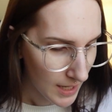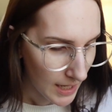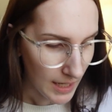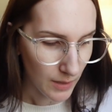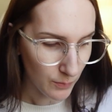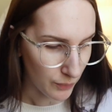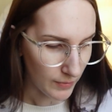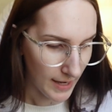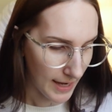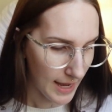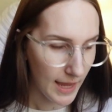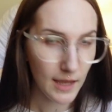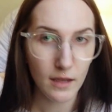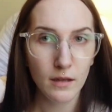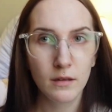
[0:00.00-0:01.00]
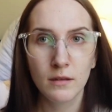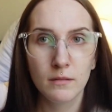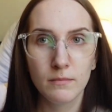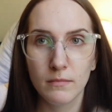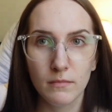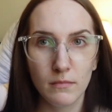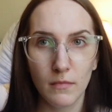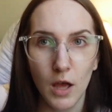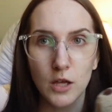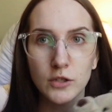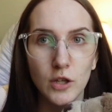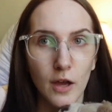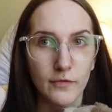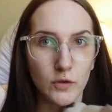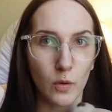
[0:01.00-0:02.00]
in bringing a
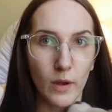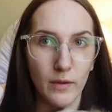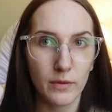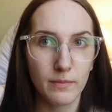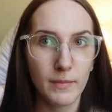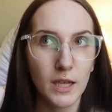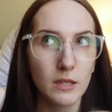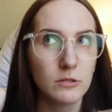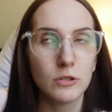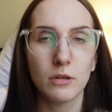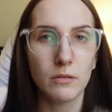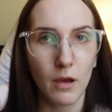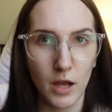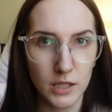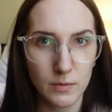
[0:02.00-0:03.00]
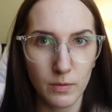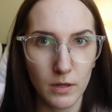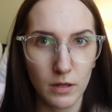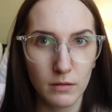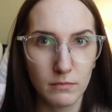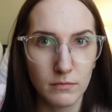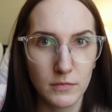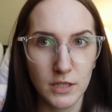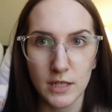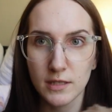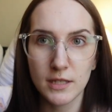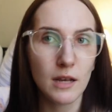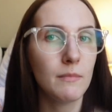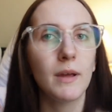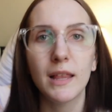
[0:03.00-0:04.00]
soft toy with me to the hospital to
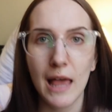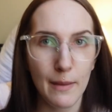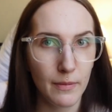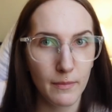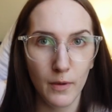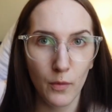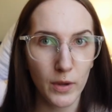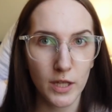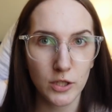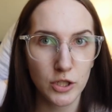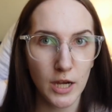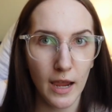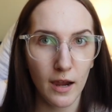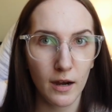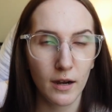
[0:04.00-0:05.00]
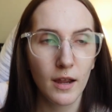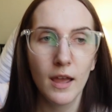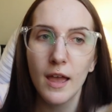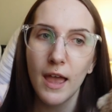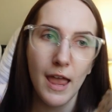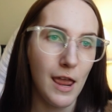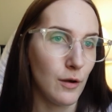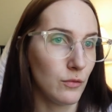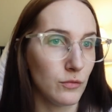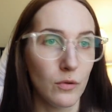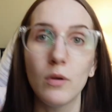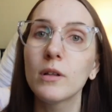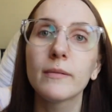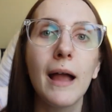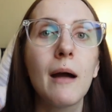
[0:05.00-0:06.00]
sit in my lap in my wheelchair and
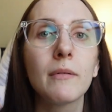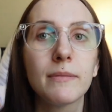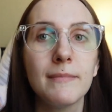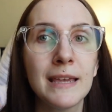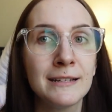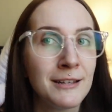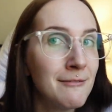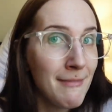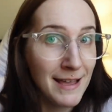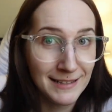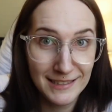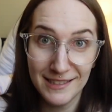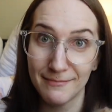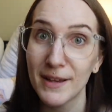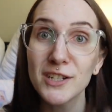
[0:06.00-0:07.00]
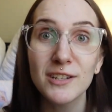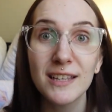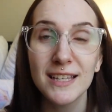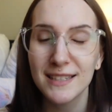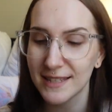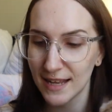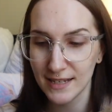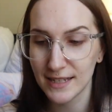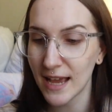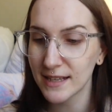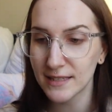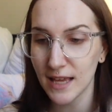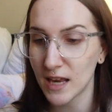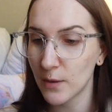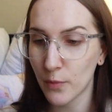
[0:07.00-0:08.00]
roll around with me to my specialists and
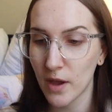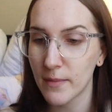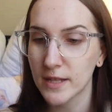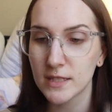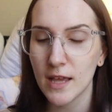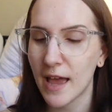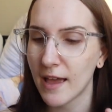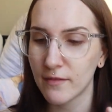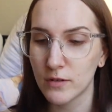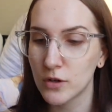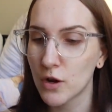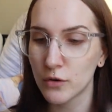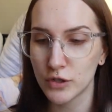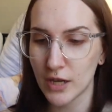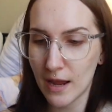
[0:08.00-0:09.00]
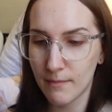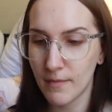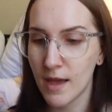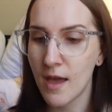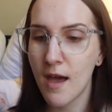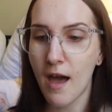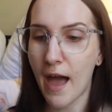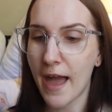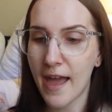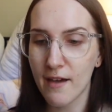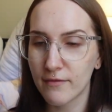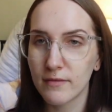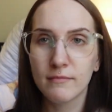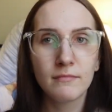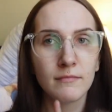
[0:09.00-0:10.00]
tests and appointments. I have no shame. I
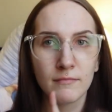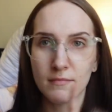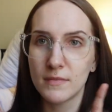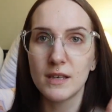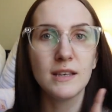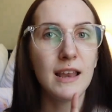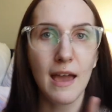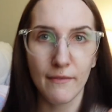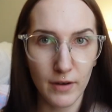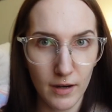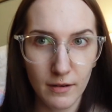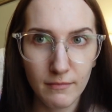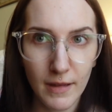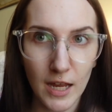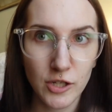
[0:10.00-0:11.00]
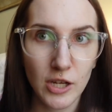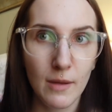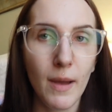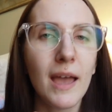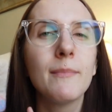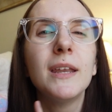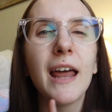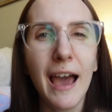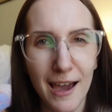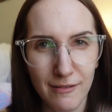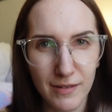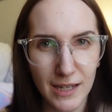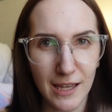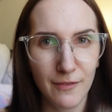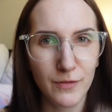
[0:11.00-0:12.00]
have never had shame. I'm an
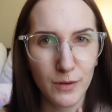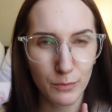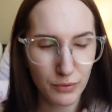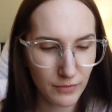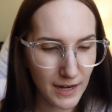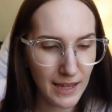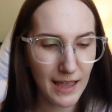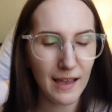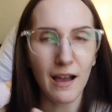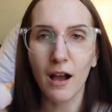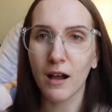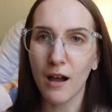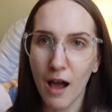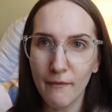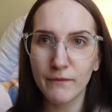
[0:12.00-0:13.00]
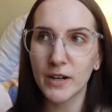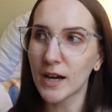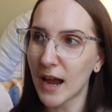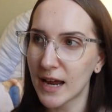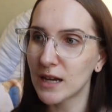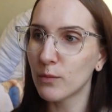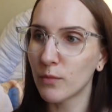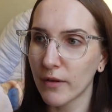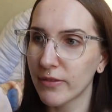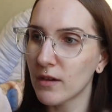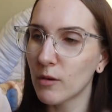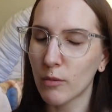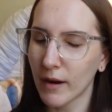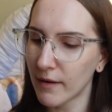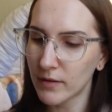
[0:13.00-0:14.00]
advocate for bringing a comfort item with
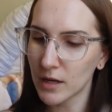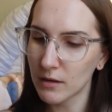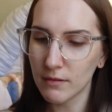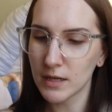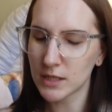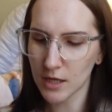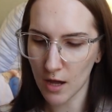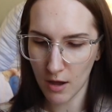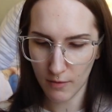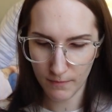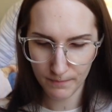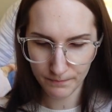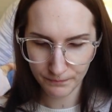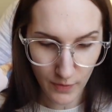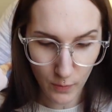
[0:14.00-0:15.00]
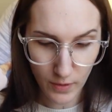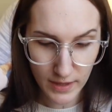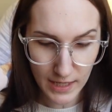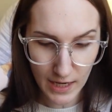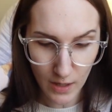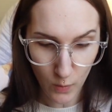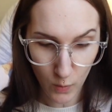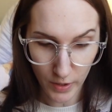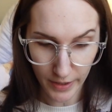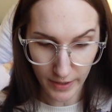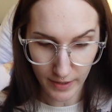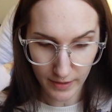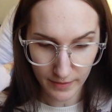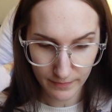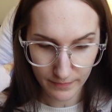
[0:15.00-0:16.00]
you wherever you need to go. Now, the one that I
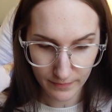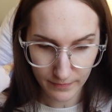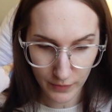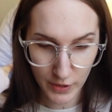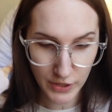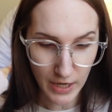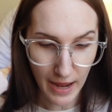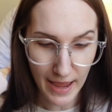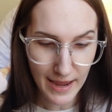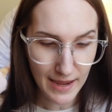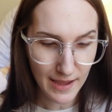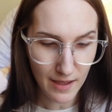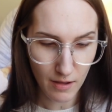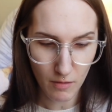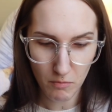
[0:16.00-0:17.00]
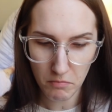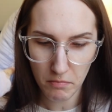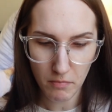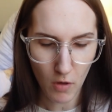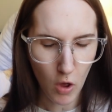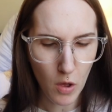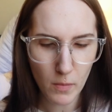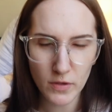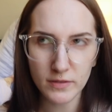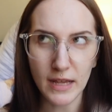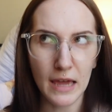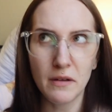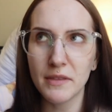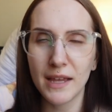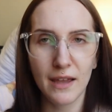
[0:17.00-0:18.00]
ordered, which I
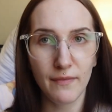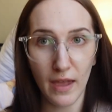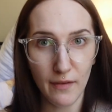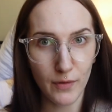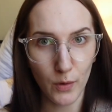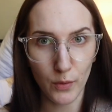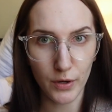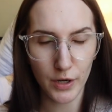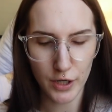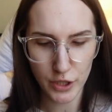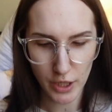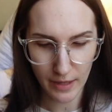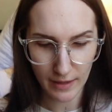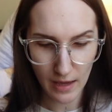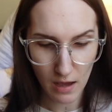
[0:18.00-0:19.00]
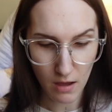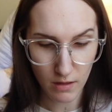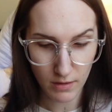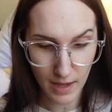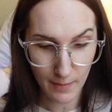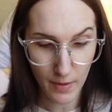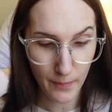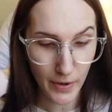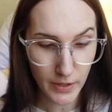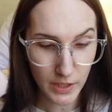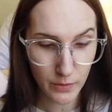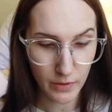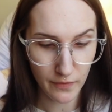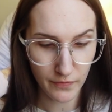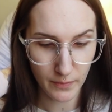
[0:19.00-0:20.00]
don't think I've ever ordered a jellycat online. My
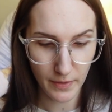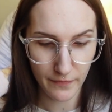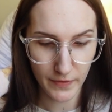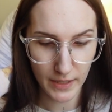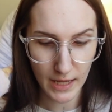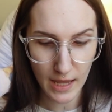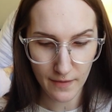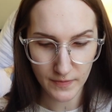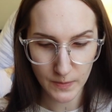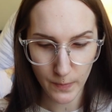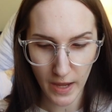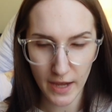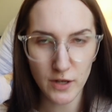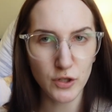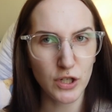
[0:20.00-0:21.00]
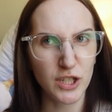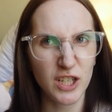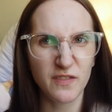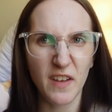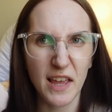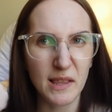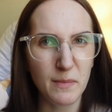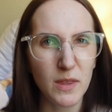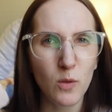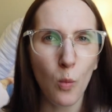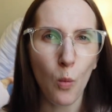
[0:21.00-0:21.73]
partner will for me for gifts, but I usually just find them in the